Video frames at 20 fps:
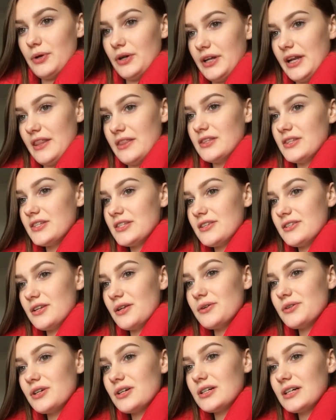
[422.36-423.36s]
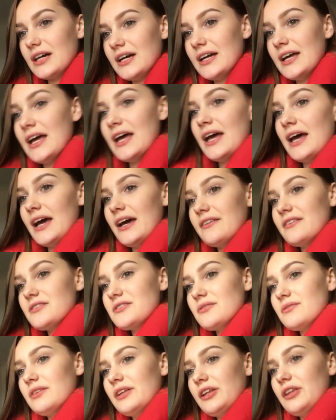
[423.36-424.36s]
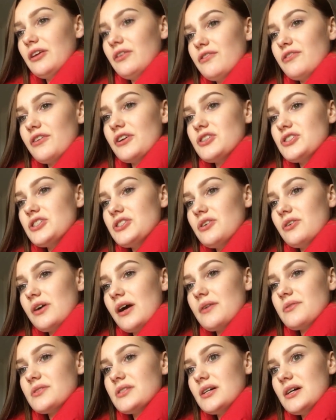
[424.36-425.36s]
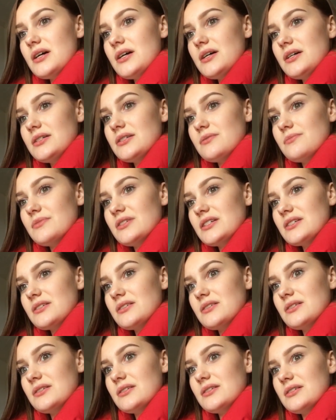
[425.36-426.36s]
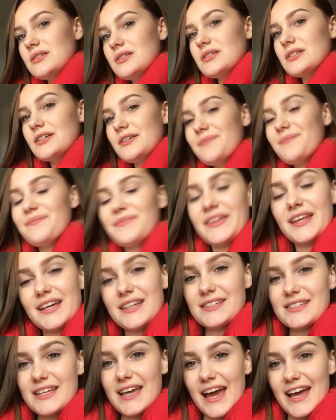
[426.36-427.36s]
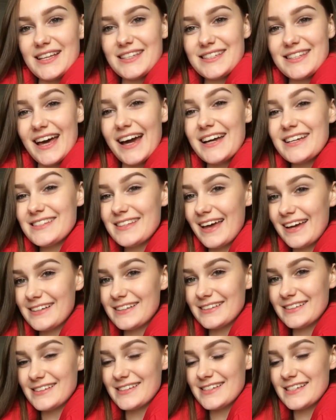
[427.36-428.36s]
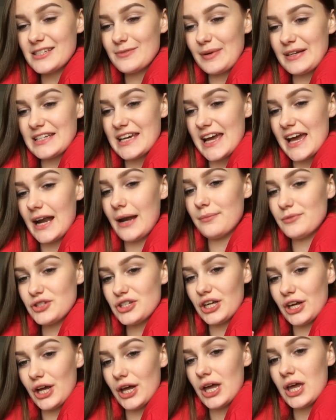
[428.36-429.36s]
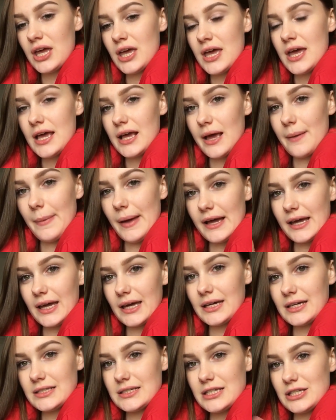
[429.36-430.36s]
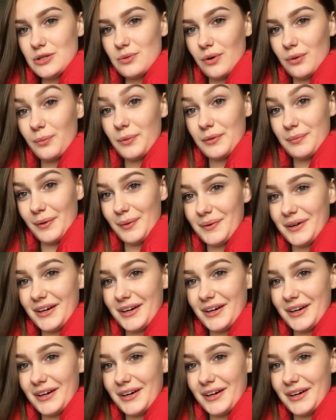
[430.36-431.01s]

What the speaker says: putting it in the slow cooker, and there's a really cute Frenchie dog outside, oh my god. So yes, that is the hecticness of my day, and I'm just going to get back and continue on with my